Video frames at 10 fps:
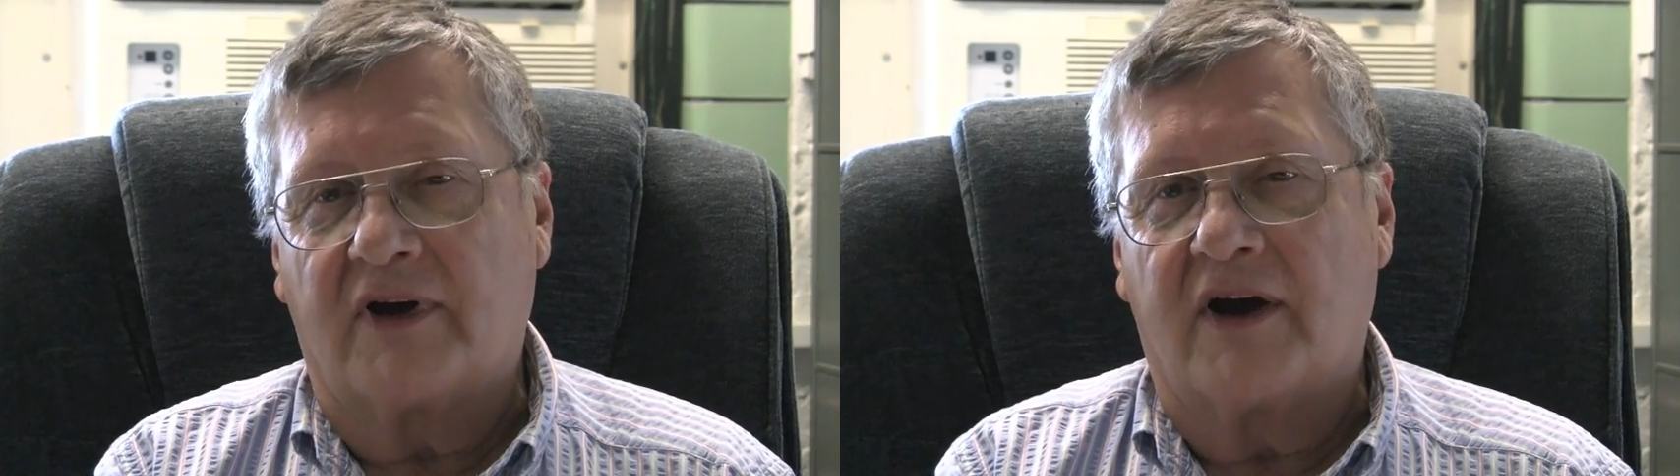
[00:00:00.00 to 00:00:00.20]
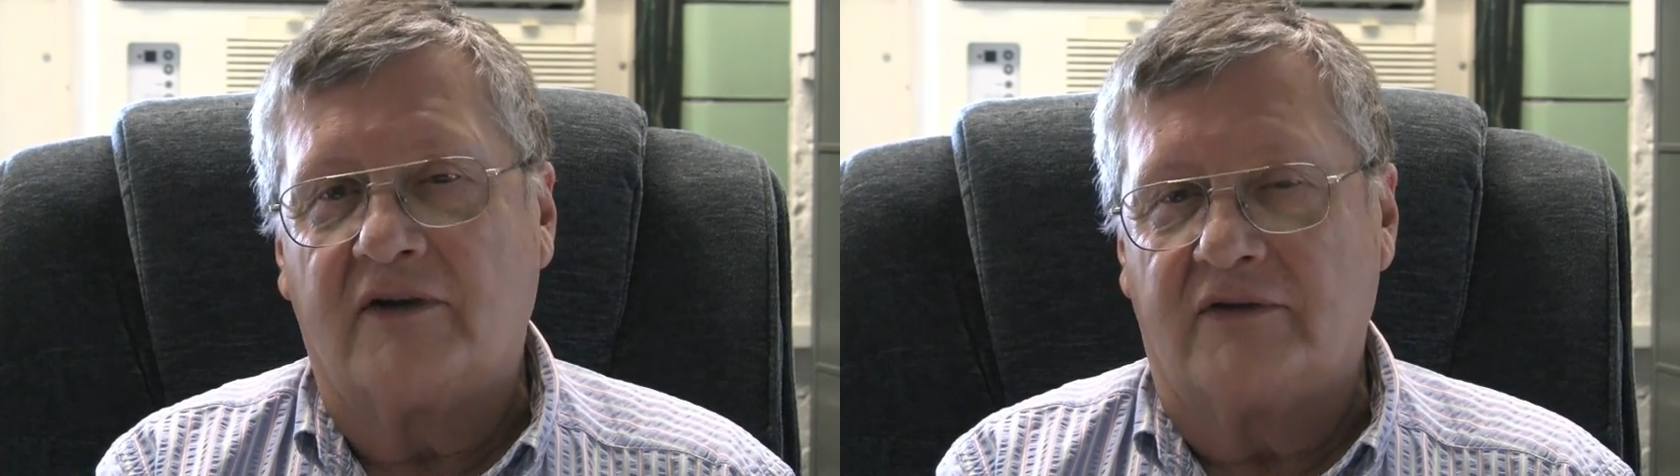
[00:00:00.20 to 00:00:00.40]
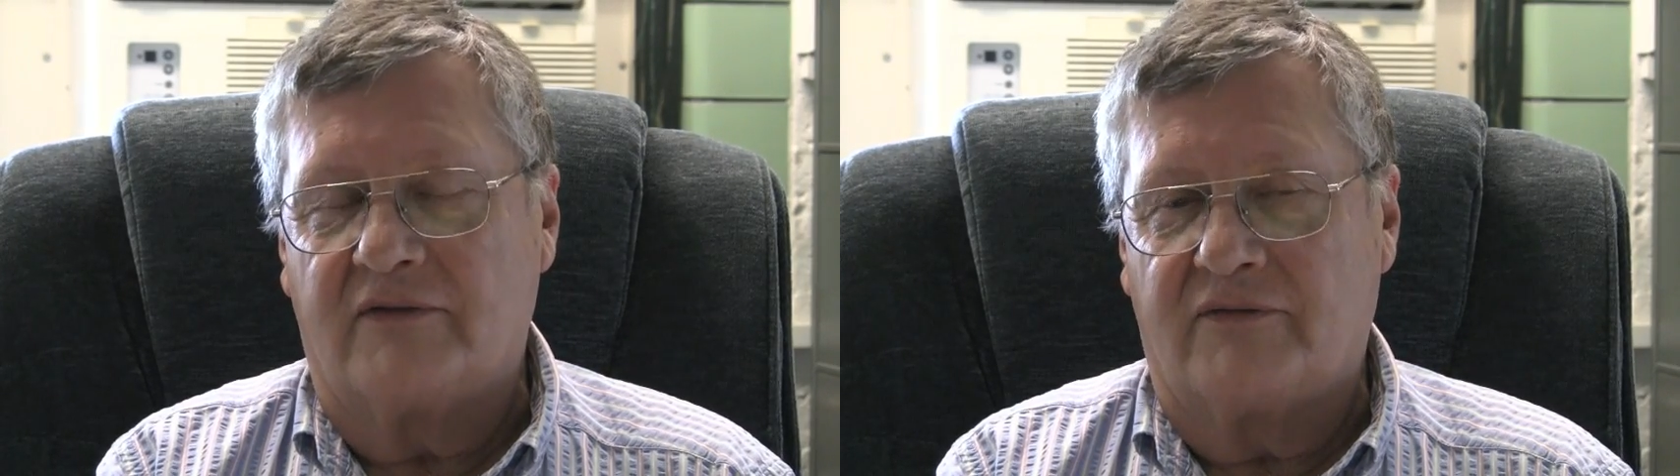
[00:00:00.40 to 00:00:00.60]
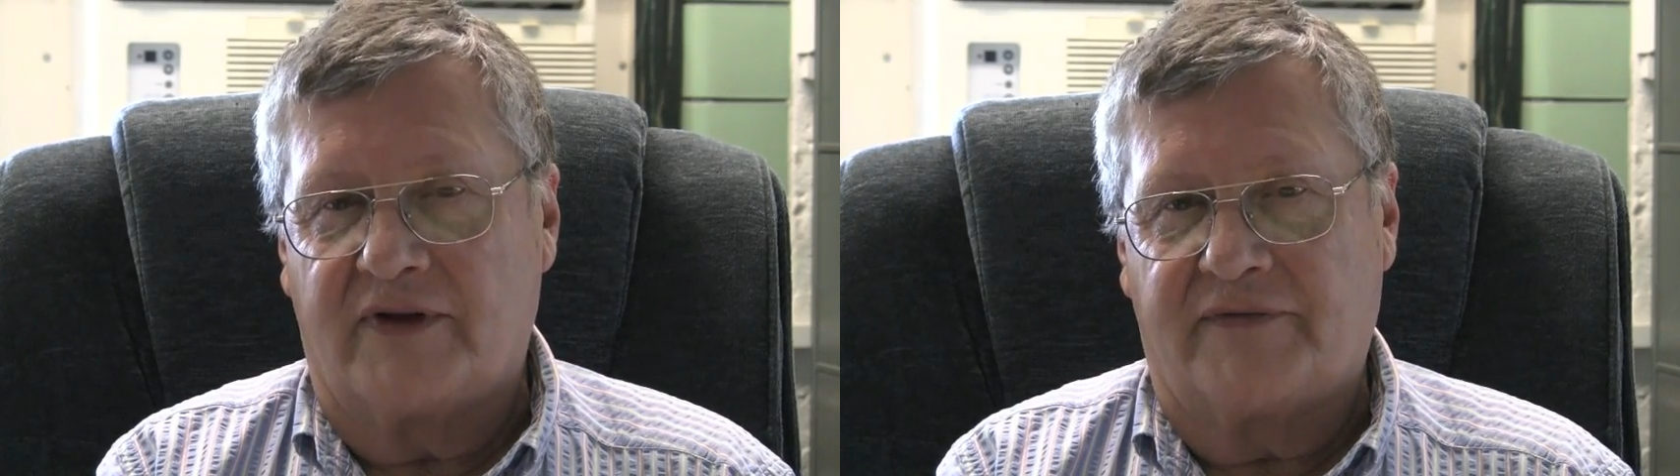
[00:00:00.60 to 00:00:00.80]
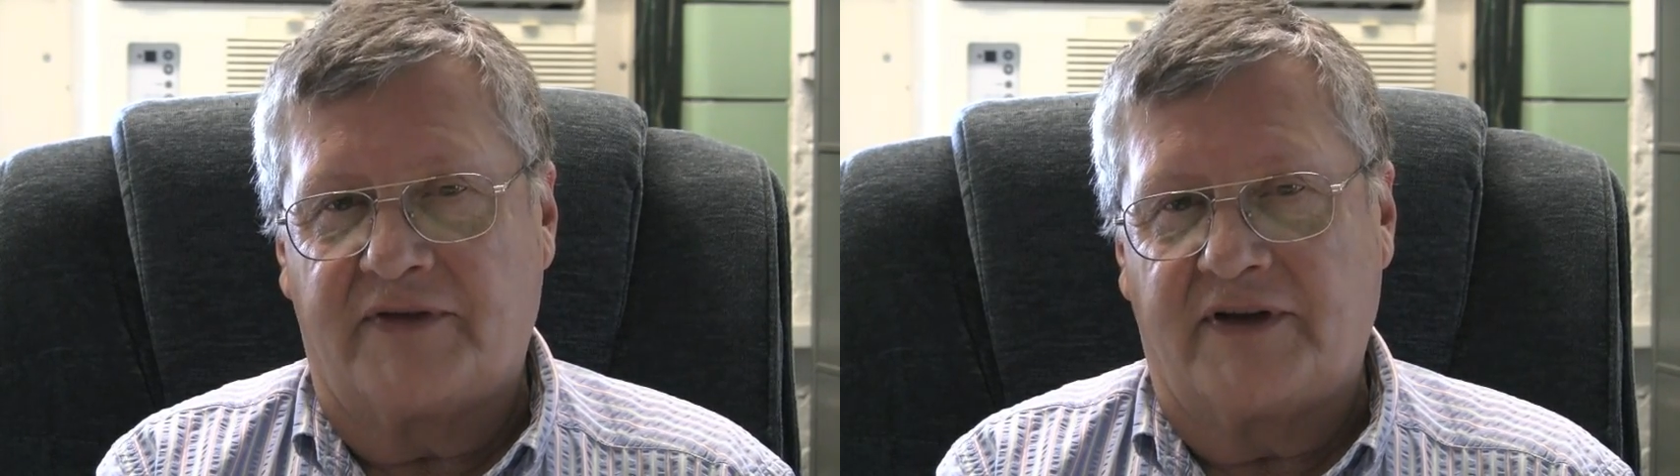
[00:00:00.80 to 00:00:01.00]

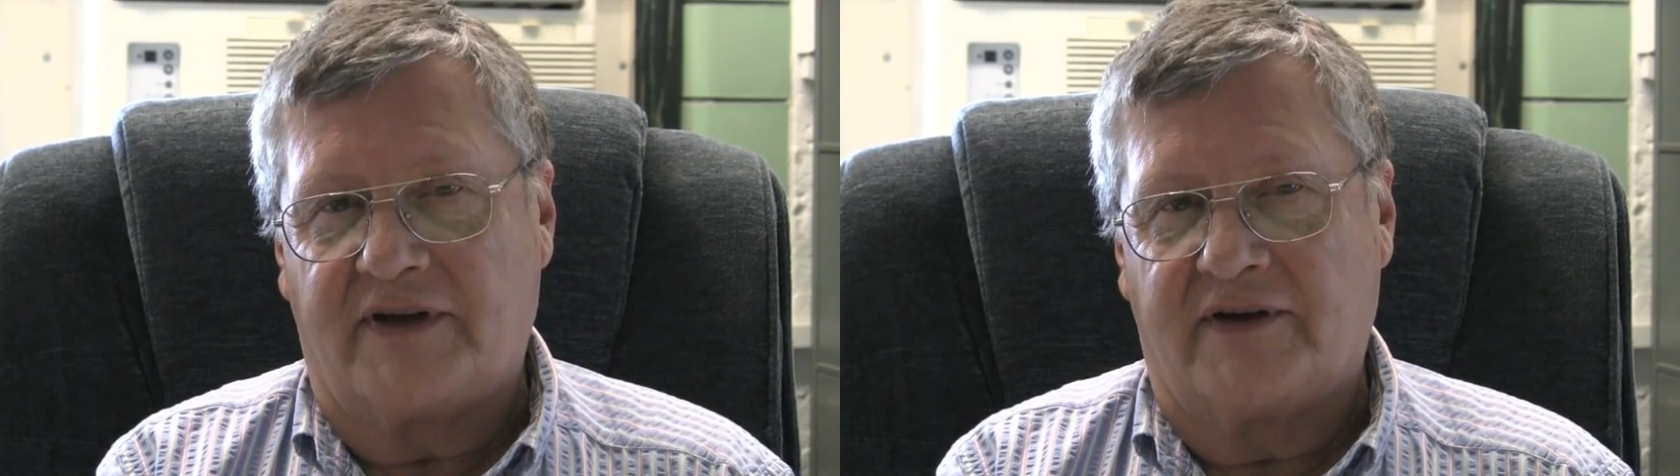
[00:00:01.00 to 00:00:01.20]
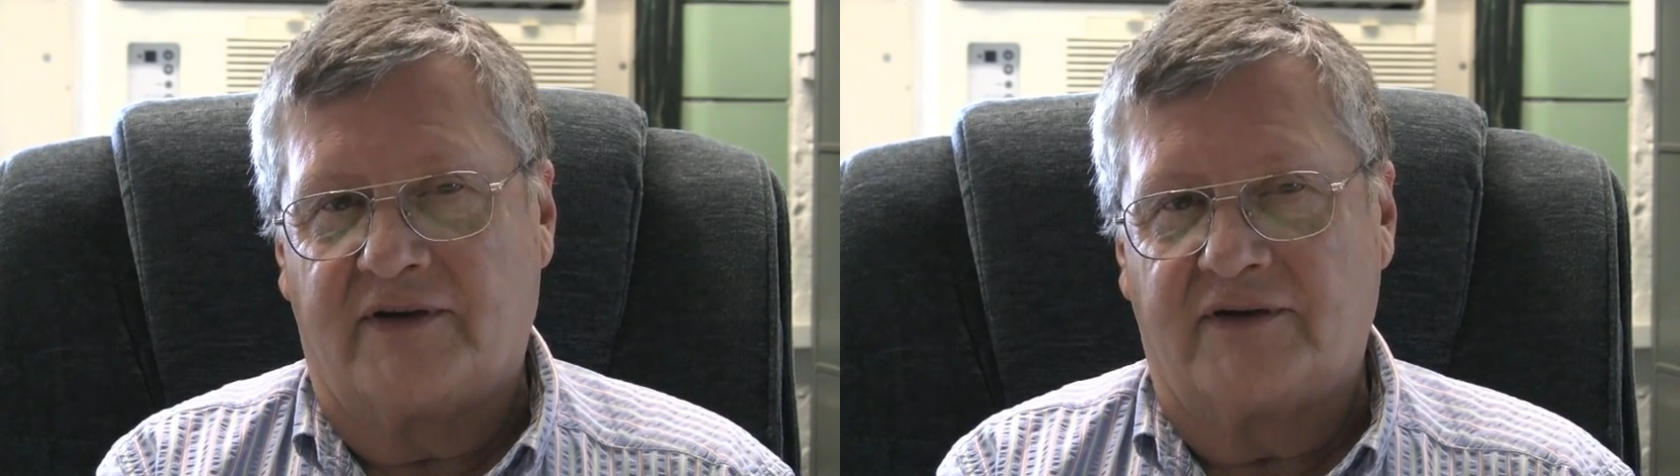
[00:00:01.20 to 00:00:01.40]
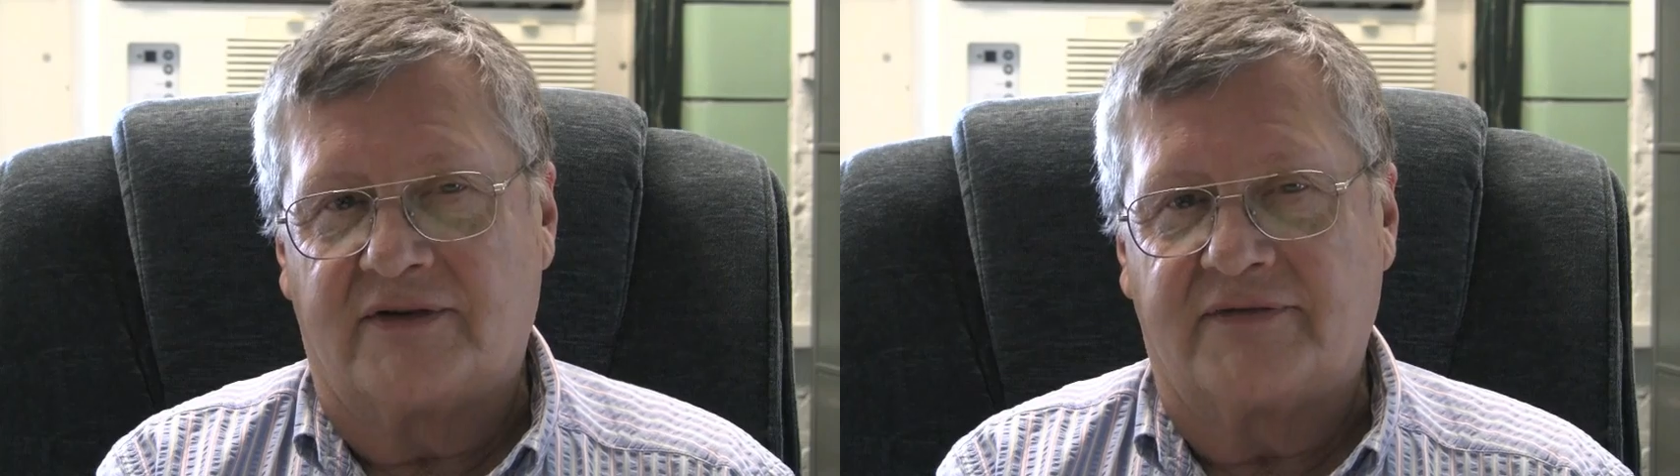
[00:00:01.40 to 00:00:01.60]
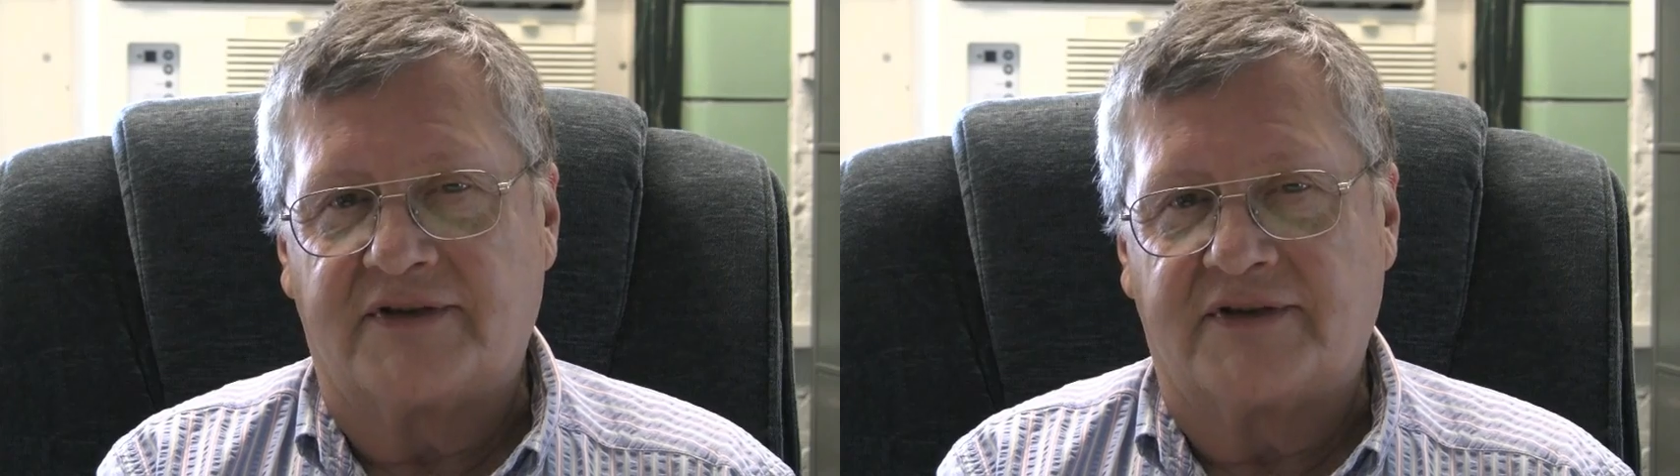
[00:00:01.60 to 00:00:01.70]
150 years of